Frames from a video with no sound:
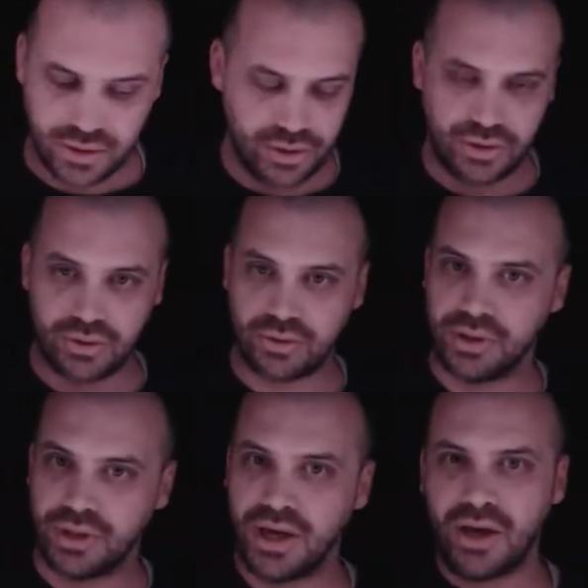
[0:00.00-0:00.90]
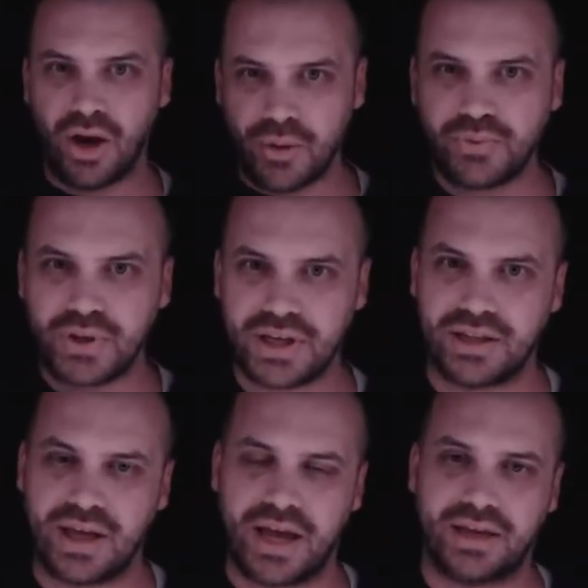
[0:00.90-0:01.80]
U. Hopefully you're
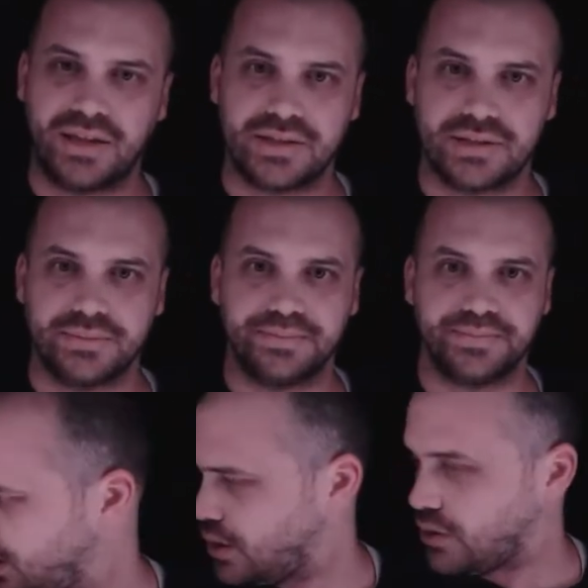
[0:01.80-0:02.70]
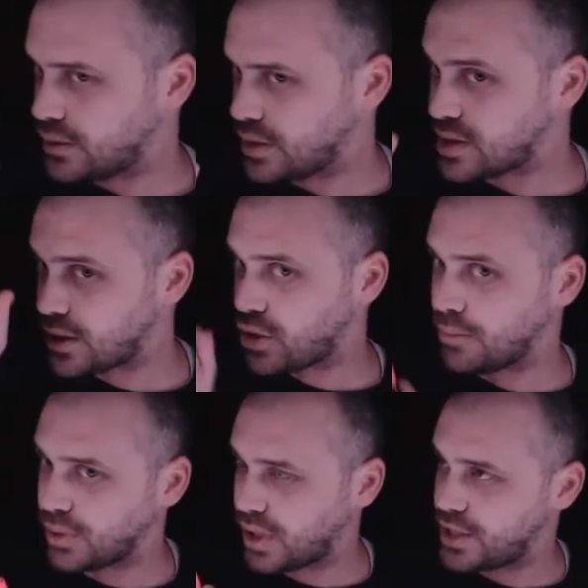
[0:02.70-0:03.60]
getting the hang of this. All right, let's add a
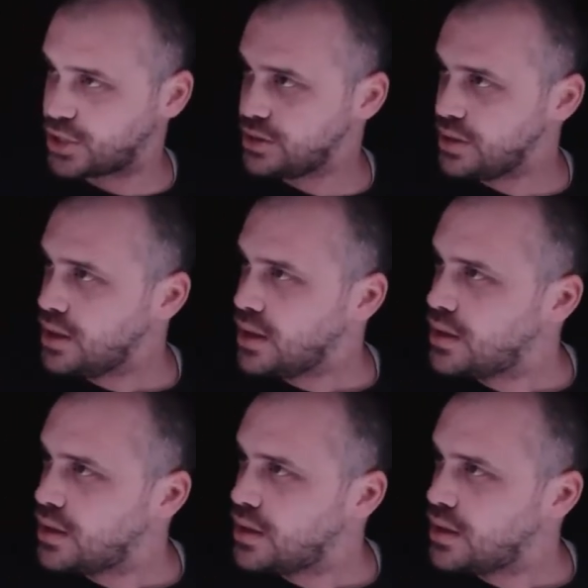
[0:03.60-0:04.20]
complication.